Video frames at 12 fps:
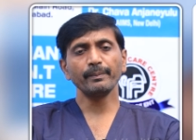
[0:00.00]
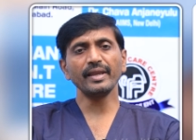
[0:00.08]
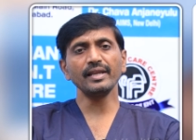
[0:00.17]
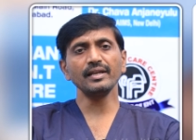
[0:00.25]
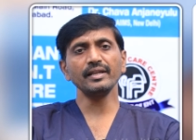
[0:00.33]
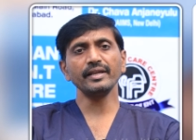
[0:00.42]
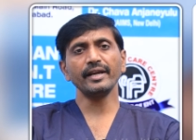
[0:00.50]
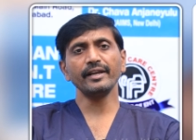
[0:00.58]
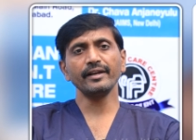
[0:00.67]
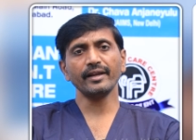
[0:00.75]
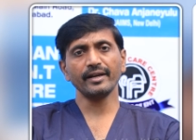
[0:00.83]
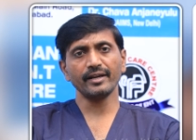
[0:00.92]
mainly
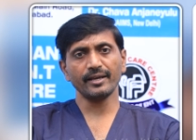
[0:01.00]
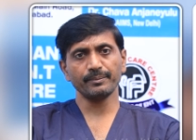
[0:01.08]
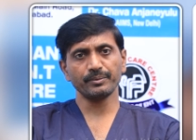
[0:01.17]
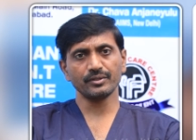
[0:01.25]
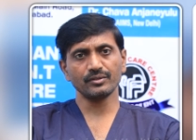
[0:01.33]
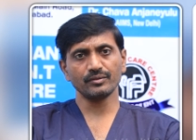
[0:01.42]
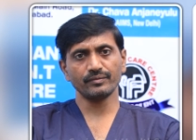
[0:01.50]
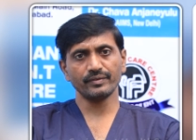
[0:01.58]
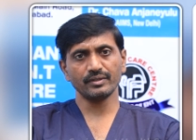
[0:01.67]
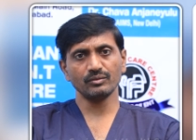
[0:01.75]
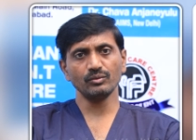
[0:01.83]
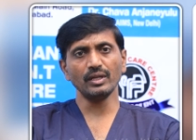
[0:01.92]
adenoid
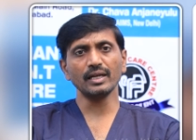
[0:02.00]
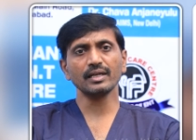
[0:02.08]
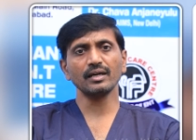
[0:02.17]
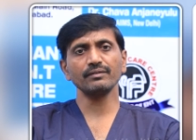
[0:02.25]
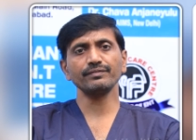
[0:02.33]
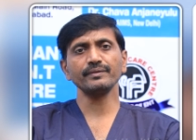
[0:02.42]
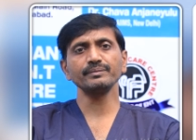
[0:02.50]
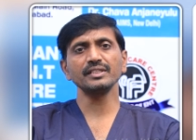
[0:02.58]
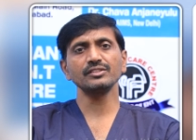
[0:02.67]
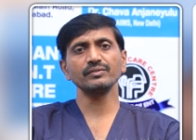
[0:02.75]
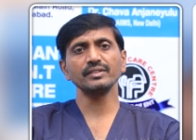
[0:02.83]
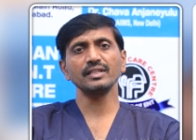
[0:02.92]
hypertrophy. We will confirm
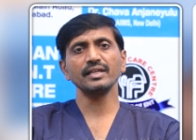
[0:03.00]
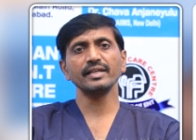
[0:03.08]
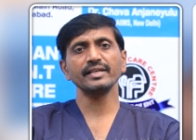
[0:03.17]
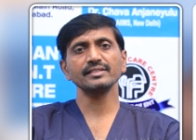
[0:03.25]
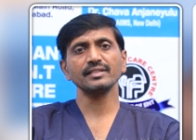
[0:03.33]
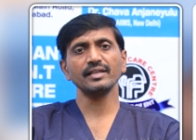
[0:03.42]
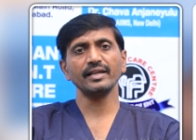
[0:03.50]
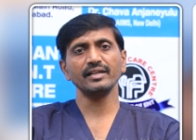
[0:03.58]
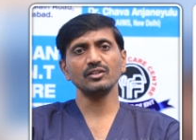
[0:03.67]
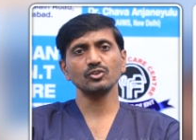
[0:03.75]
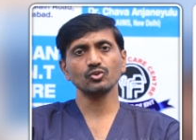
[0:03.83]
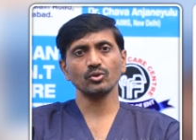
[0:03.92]
this with the nasal
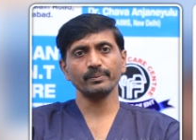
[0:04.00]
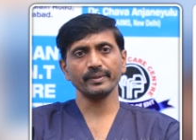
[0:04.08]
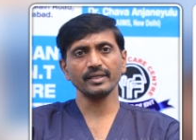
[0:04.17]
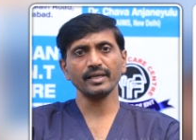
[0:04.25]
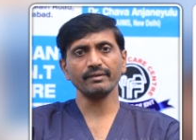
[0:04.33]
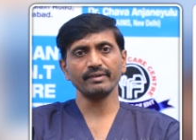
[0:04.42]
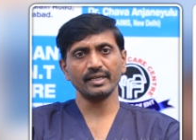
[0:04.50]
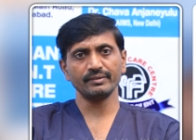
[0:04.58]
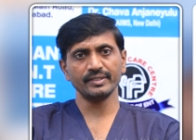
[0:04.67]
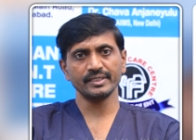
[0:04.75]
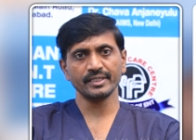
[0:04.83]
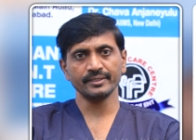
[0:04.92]
endoscopic
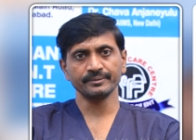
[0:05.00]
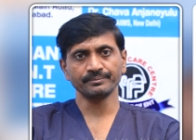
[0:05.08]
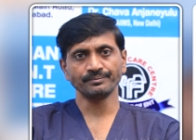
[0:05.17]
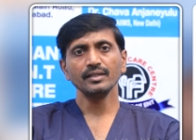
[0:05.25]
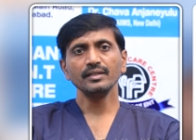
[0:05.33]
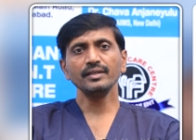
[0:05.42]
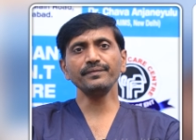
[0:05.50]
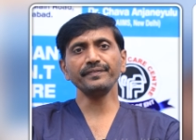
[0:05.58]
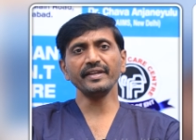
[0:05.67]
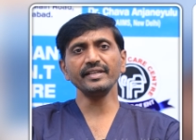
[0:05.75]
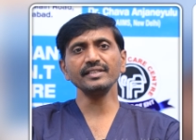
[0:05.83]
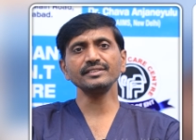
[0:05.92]
evaluation. If
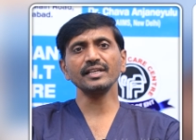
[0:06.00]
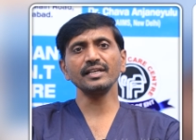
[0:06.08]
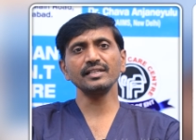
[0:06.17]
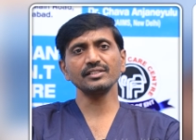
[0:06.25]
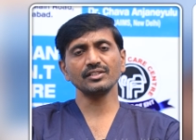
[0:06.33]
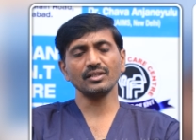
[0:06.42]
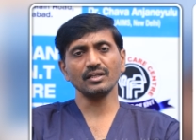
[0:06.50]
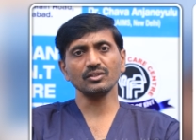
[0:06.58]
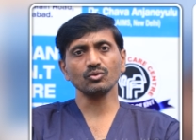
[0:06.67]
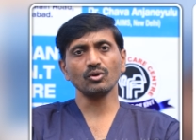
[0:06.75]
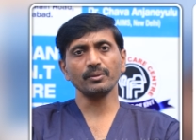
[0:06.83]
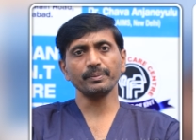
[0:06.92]
any child is
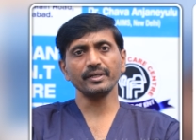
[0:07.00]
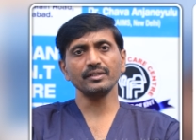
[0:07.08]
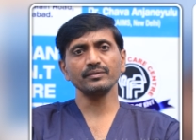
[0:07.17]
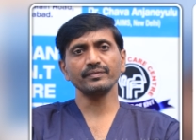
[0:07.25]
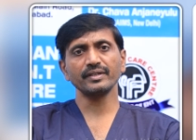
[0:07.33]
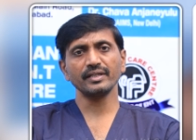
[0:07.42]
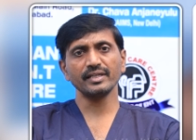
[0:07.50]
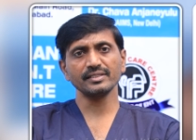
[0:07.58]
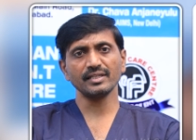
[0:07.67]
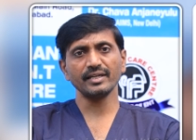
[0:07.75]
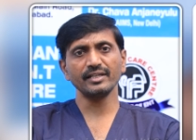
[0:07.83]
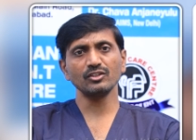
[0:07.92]
not cooperative for
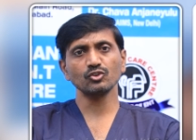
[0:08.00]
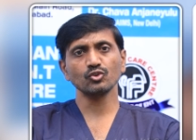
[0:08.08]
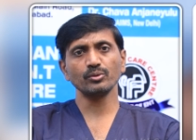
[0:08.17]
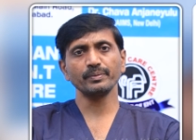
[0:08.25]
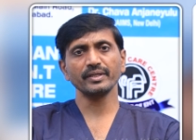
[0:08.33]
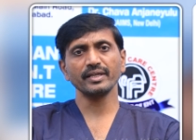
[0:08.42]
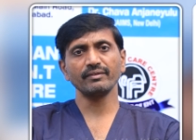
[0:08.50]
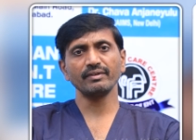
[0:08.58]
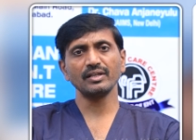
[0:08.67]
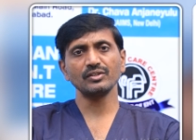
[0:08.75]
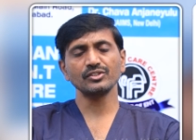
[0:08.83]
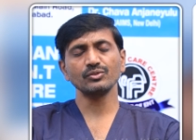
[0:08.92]
nasal endoscopic
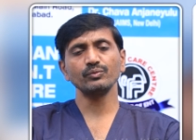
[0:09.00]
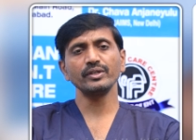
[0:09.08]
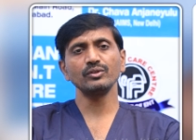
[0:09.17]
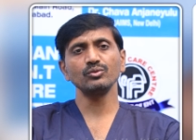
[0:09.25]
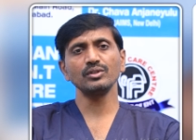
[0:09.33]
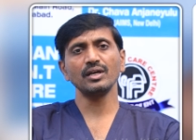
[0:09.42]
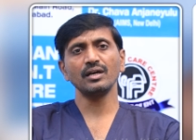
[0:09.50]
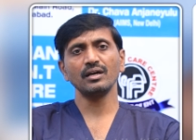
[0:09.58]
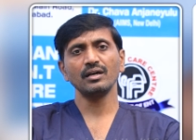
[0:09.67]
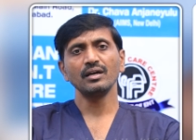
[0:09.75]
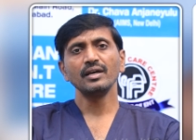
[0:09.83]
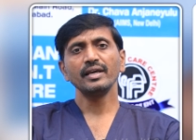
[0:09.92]
evaluation, we do
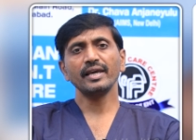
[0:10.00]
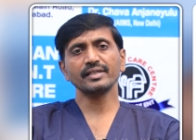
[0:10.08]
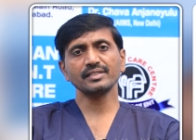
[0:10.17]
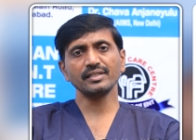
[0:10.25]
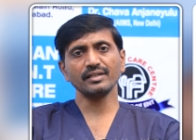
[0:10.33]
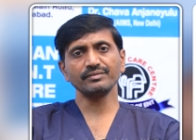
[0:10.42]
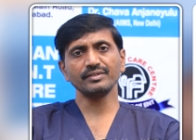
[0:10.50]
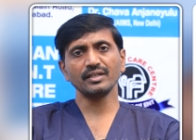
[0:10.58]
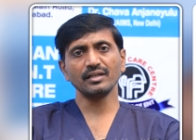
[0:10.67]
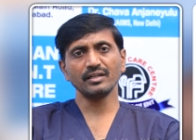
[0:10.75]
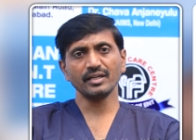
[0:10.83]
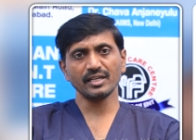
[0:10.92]
the x-ray of
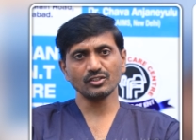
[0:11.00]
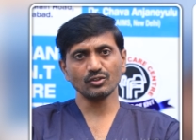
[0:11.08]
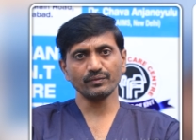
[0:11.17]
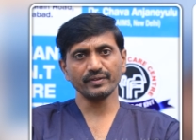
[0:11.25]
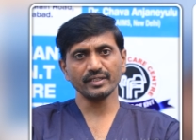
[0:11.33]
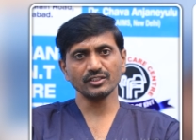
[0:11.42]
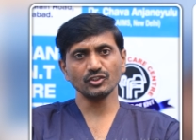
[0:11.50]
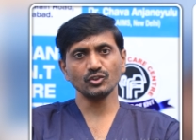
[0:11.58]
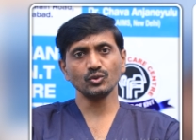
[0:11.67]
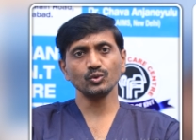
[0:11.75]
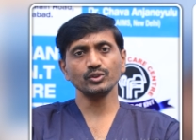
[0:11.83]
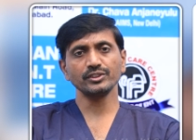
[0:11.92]
the nasopharynx
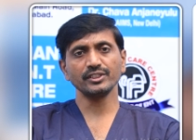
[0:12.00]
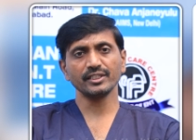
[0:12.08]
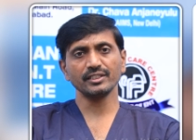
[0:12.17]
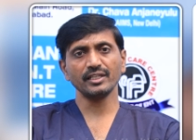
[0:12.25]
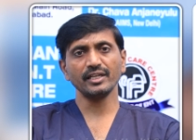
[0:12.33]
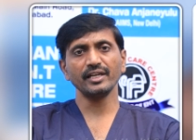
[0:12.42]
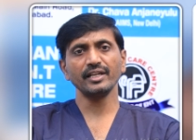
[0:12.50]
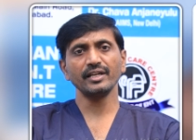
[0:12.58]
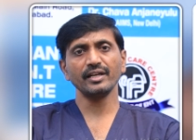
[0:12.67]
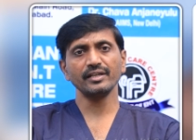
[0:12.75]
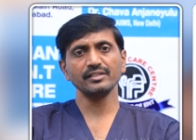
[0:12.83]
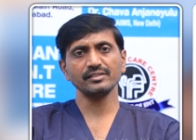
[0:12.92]
to check the
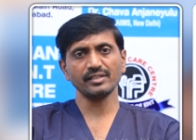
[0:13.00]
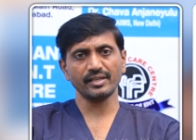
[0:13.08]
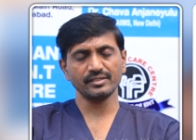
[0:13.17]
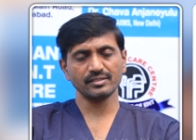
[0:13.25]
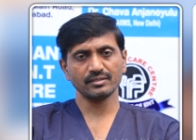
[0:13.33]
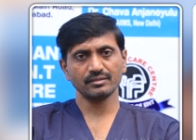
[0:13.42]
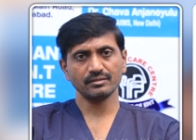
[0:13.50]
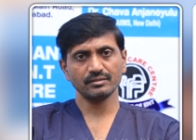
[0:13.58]
adenoid size.